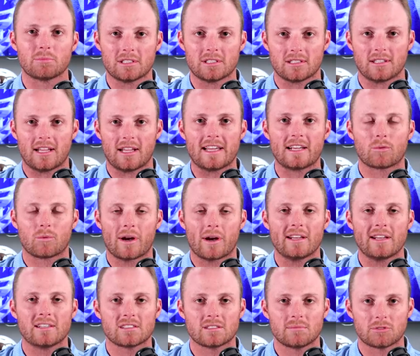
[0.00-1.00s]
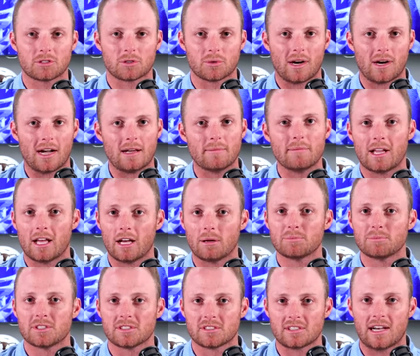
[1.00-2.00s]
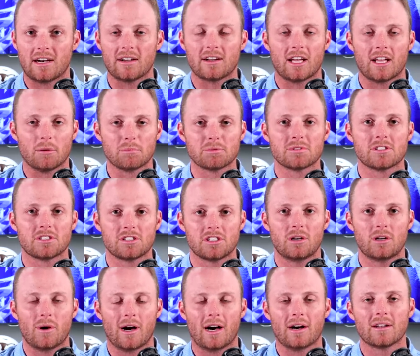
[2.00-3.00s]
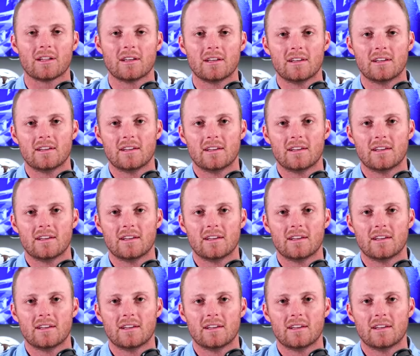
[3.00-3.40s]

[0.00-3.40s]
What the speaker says: Please like, rate, and subscribe. It helps us out. It helps the show out.